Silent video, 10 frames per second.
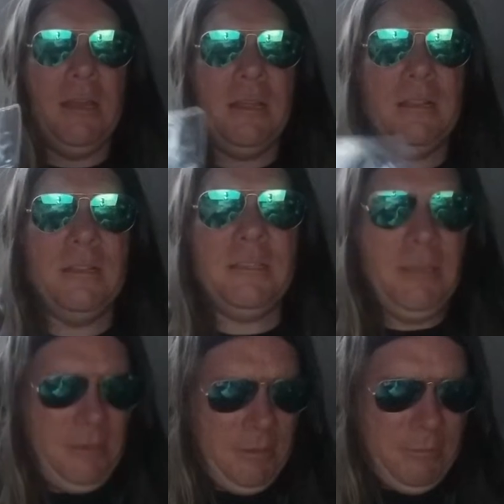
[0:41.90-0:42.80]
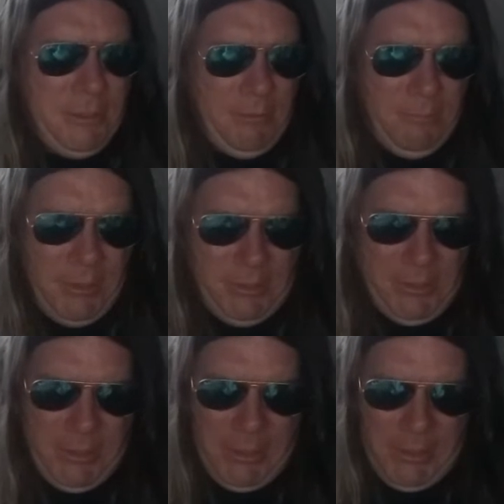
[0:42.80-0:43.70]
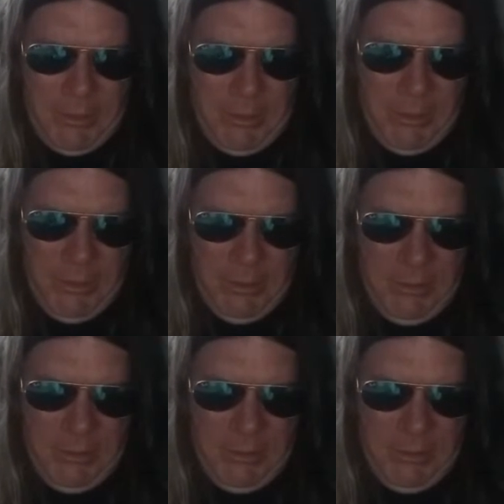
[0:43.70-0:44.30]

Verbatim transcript: there seems to be something else in here.